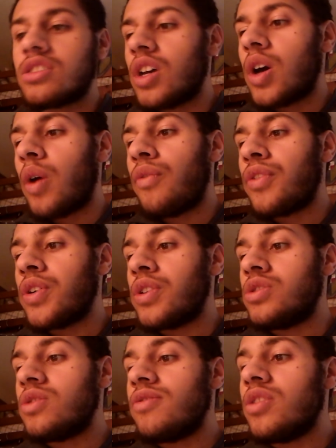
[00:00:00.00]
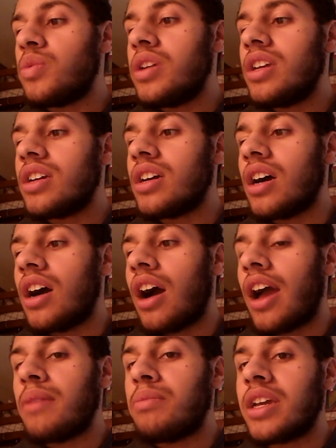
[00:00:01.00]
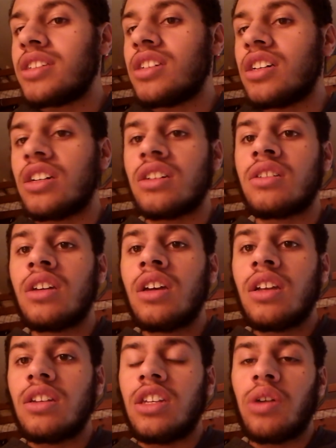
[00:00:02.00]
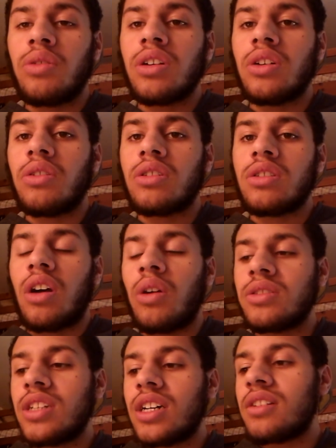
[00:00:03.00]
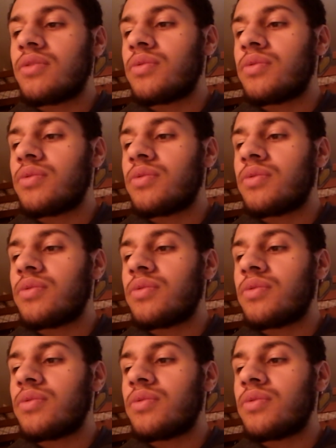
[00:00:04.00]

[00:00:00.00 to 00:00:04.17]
So for dude of the week, I picked Diogo Jota.